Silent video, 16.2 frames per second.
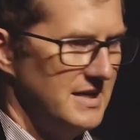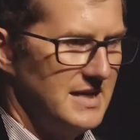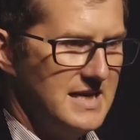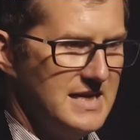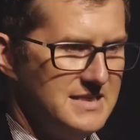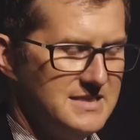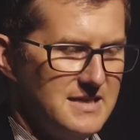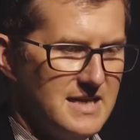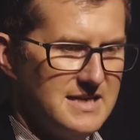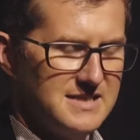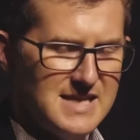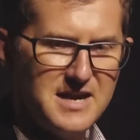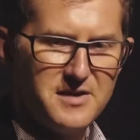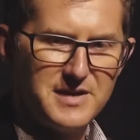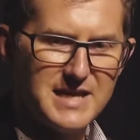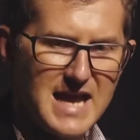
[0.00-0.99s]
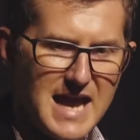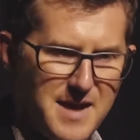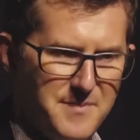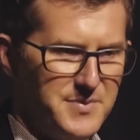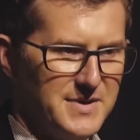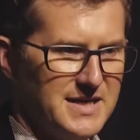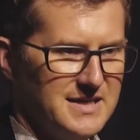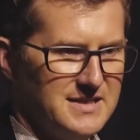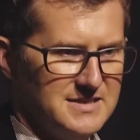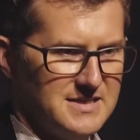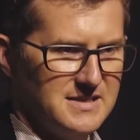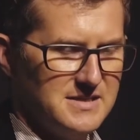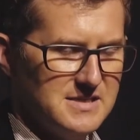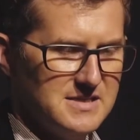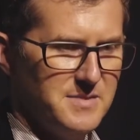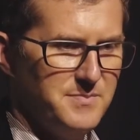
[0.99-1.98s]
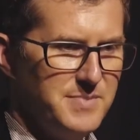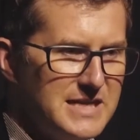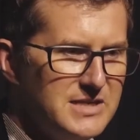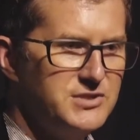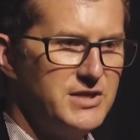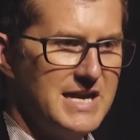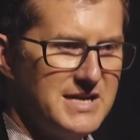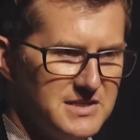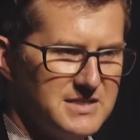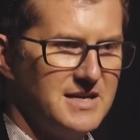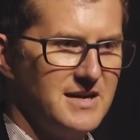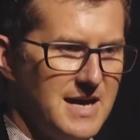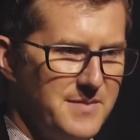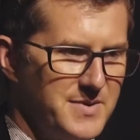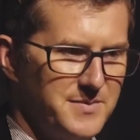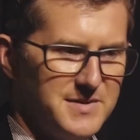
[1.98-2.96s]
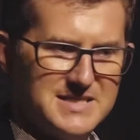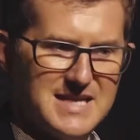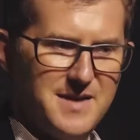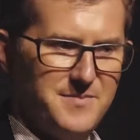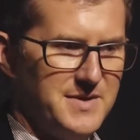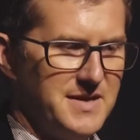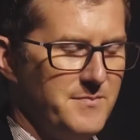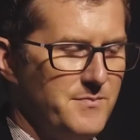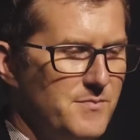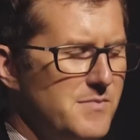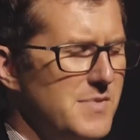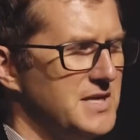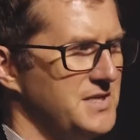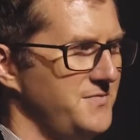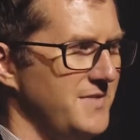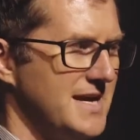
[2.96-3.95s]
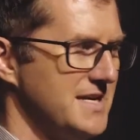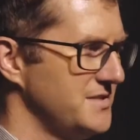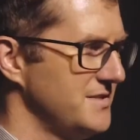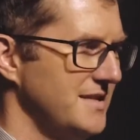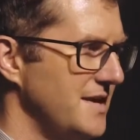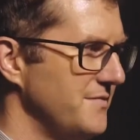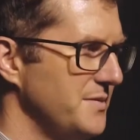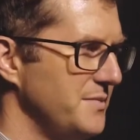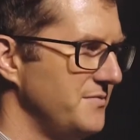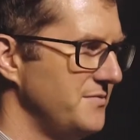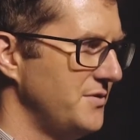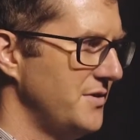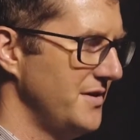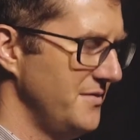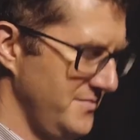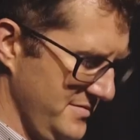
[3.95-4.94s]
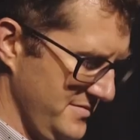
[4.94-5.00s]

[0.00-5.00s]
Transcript: is not only happening, and it's a big changes that are happening, but it's happening much faster than ever before.